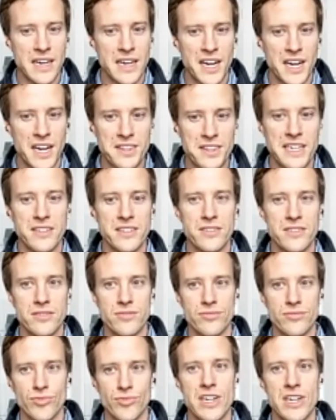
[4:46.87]
And I think
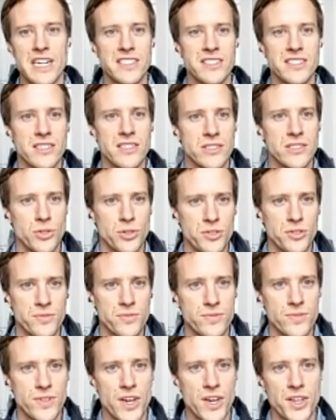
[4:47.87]
really to sort of
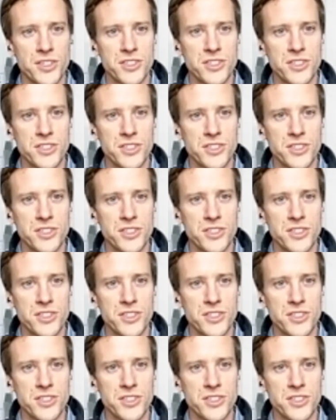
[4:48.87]
further